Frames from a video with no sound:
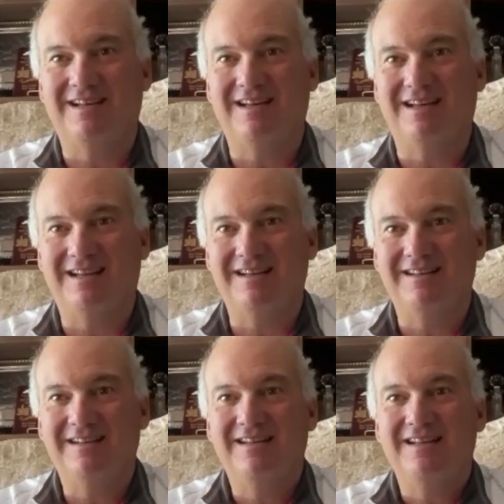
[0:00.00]
on it.
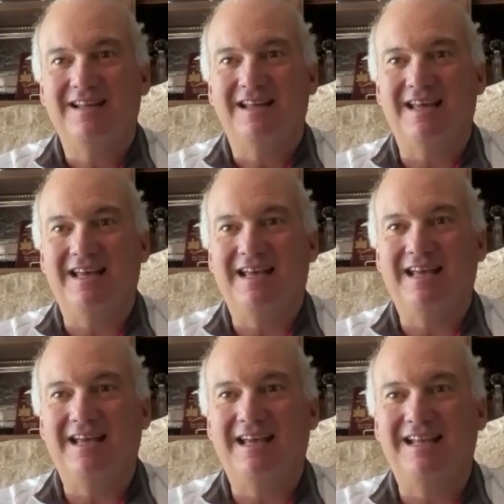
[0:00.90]

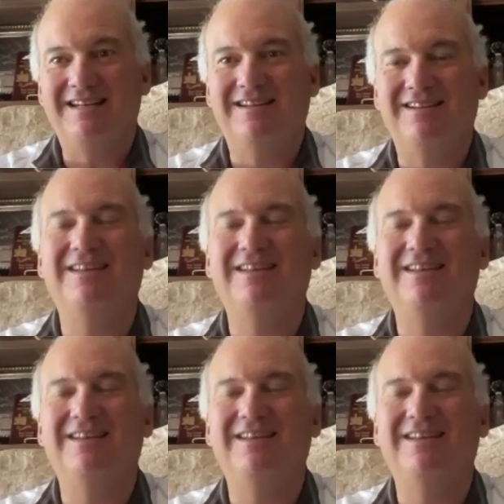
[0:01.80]
And